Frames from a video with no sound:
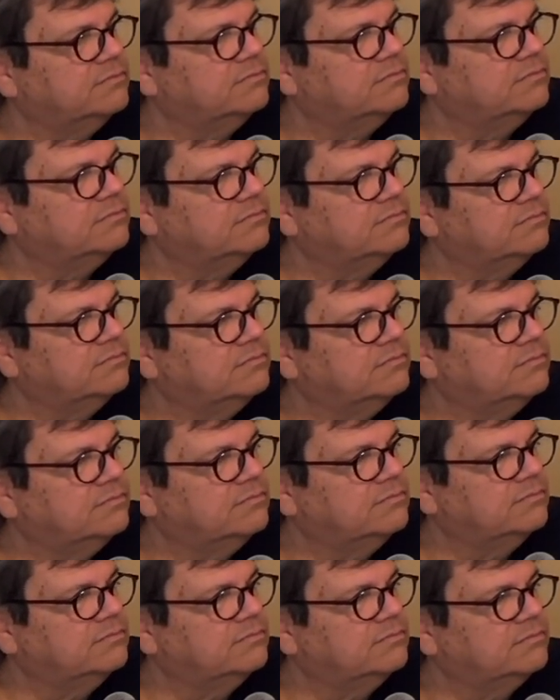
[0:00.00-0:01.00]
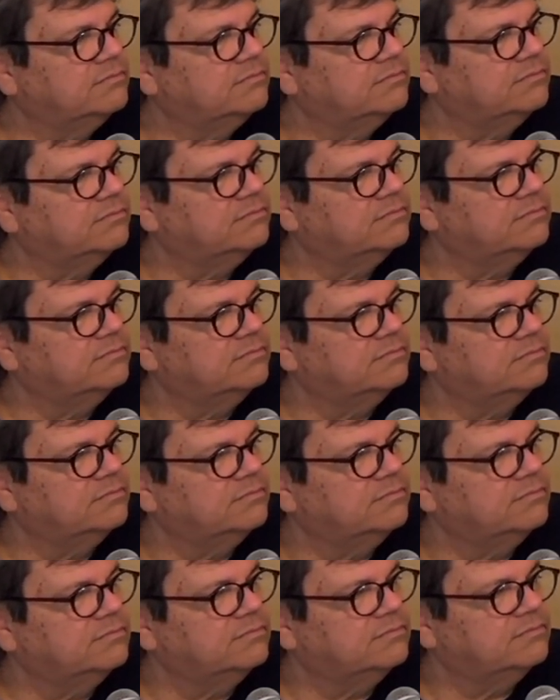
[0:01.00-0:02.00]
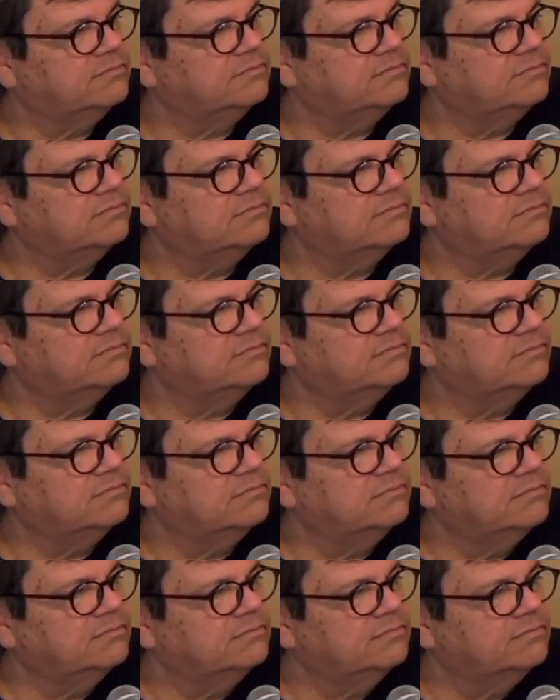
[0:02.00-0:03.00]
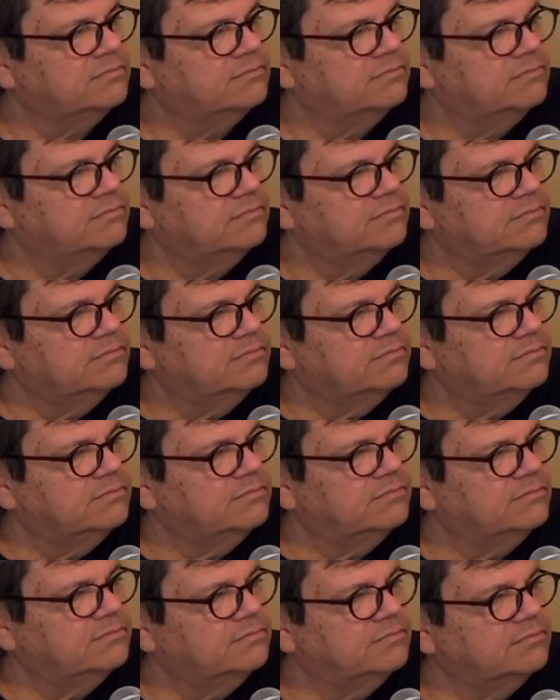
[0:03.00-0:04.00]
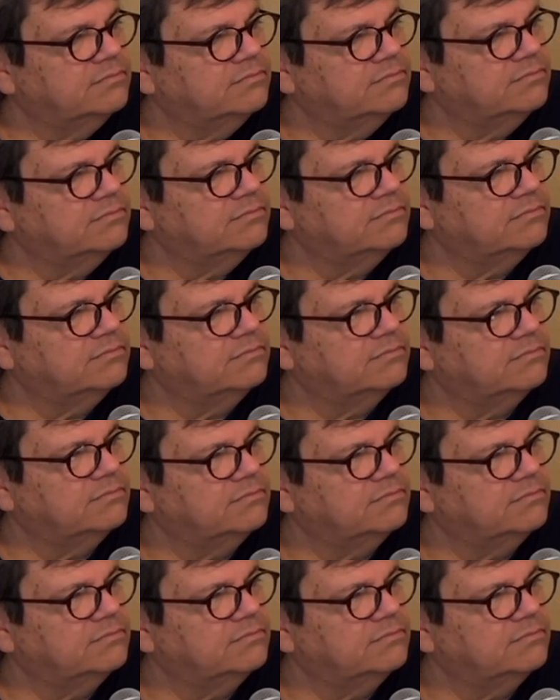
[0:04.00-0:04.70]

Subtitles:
[no speech]